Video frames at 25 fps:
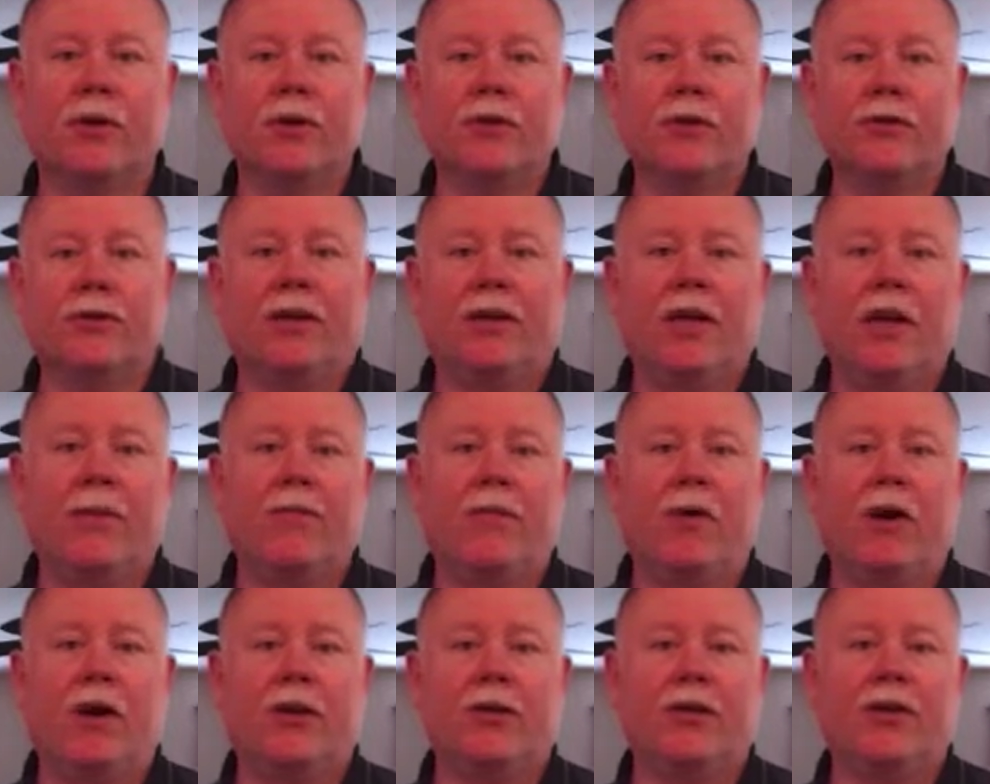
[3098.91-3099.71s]
So keep
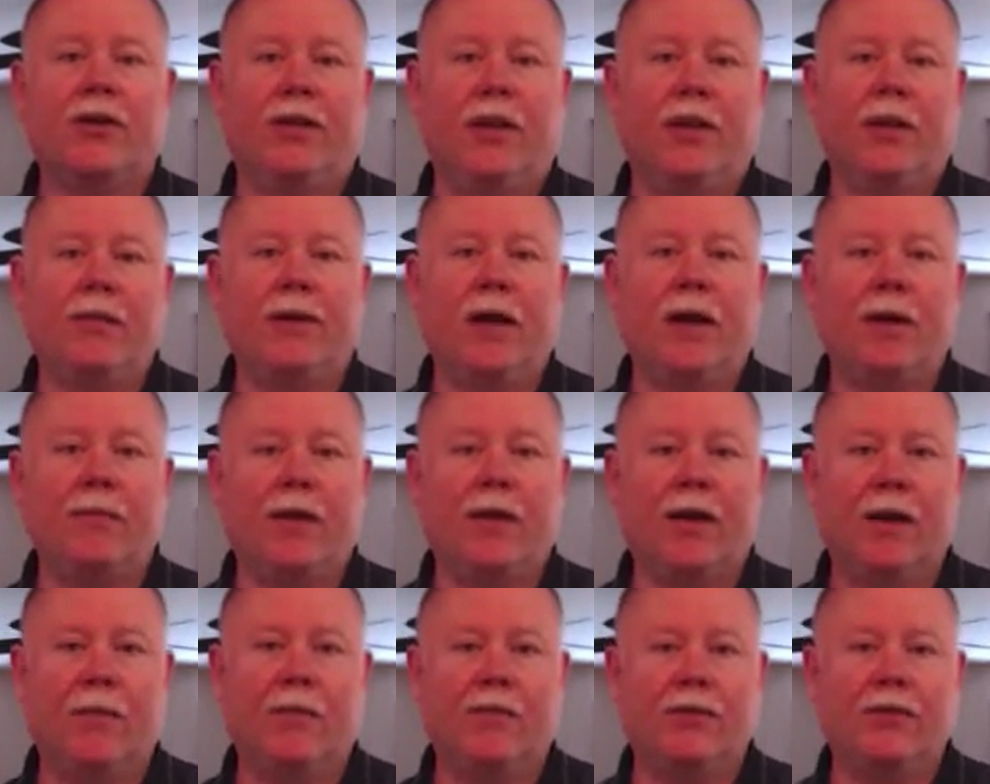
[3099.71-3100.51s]
watching the
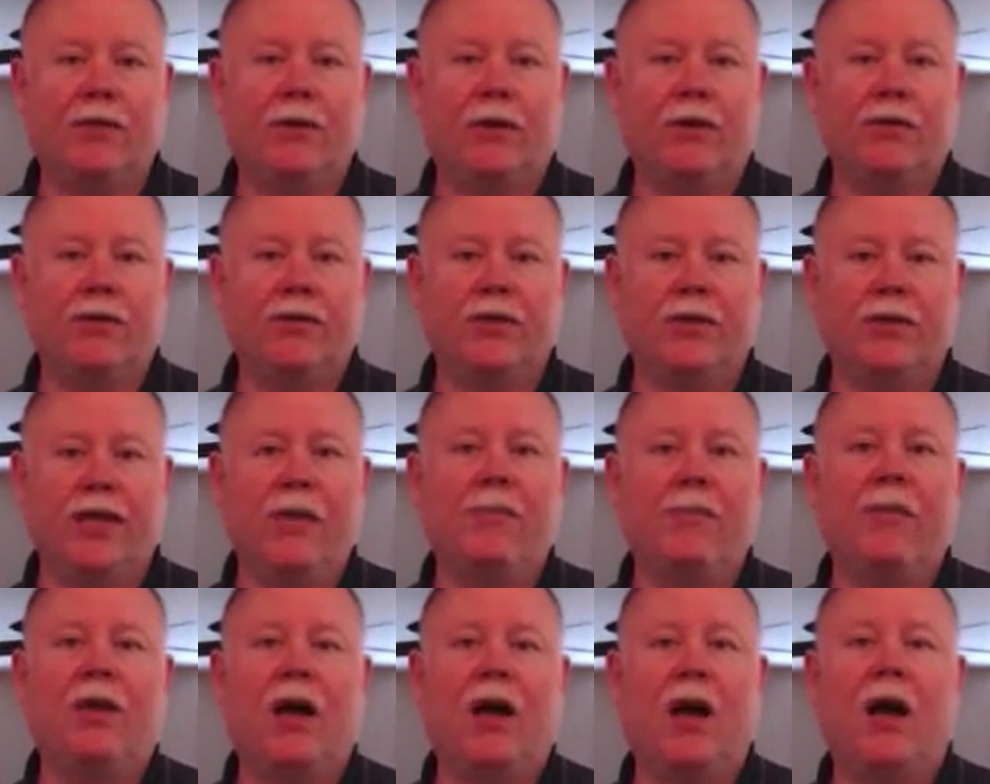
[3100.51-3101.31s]
upcoming episodes and
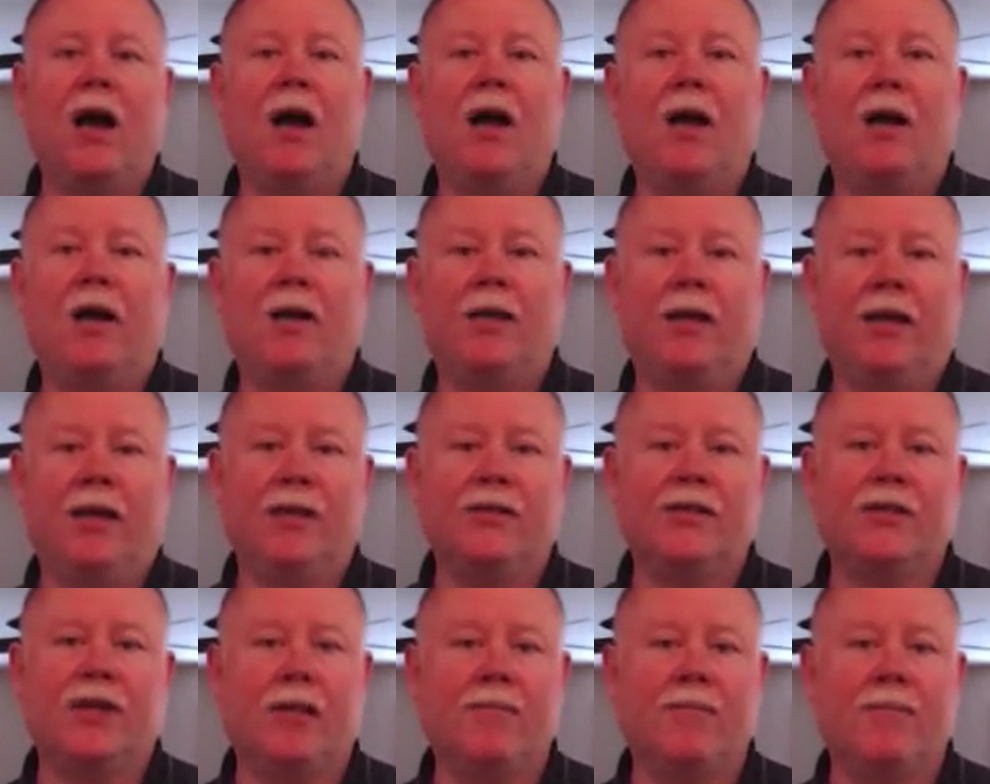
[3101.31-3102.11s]
keep an eye on the
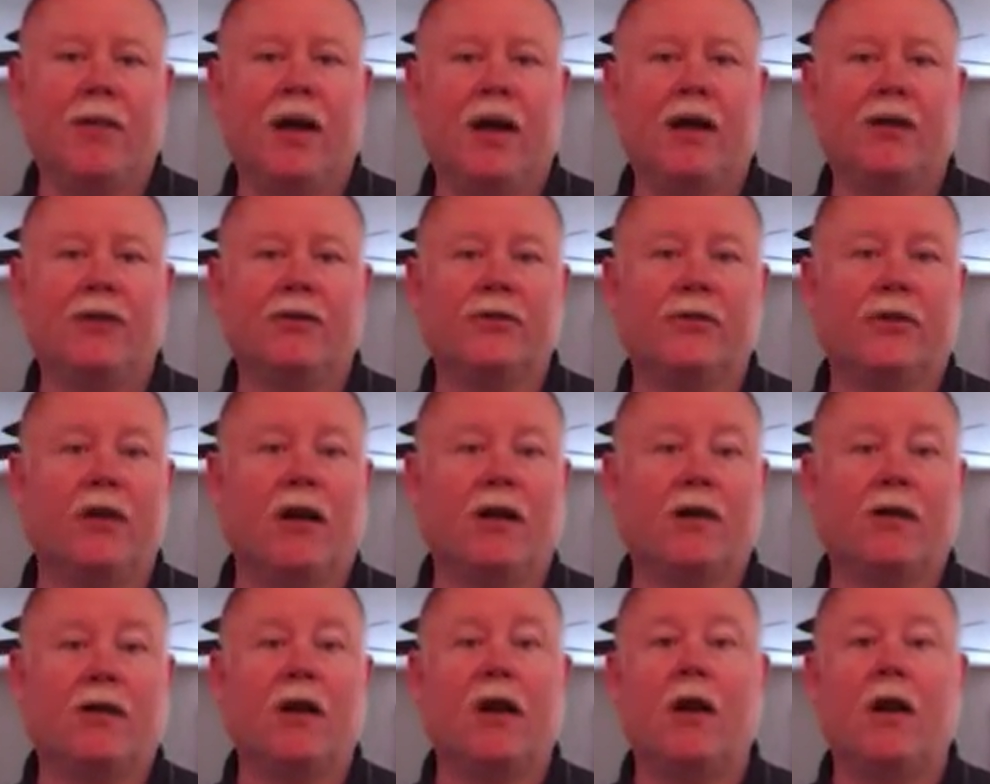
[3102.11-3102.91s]

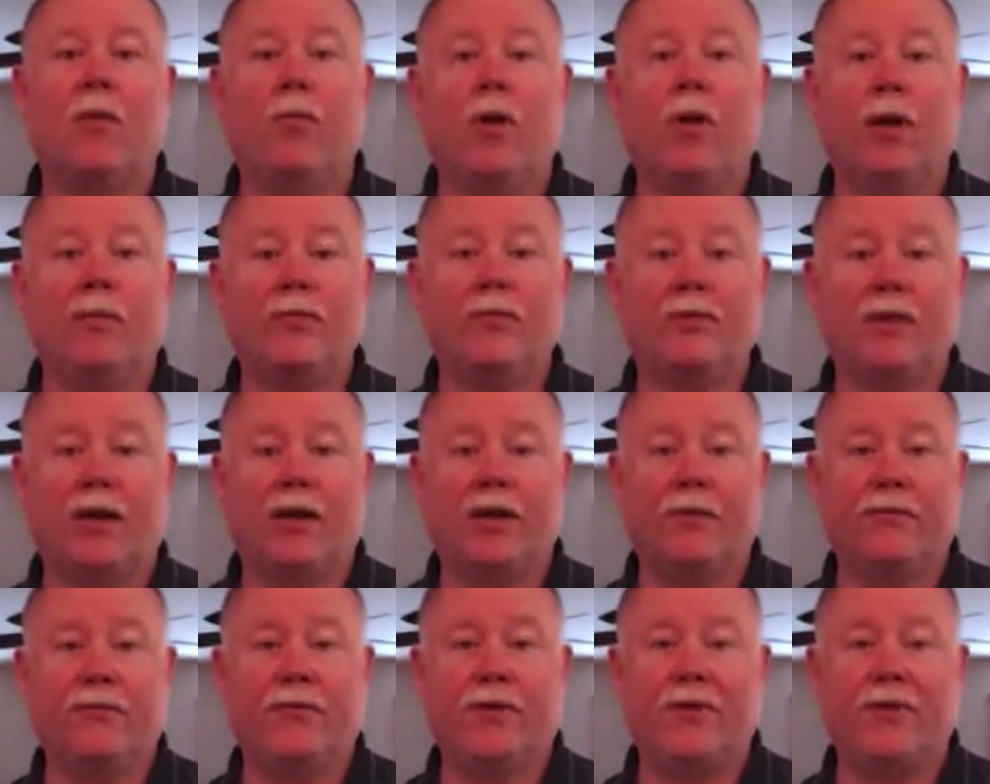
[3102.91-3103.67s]
SAMatters.com website for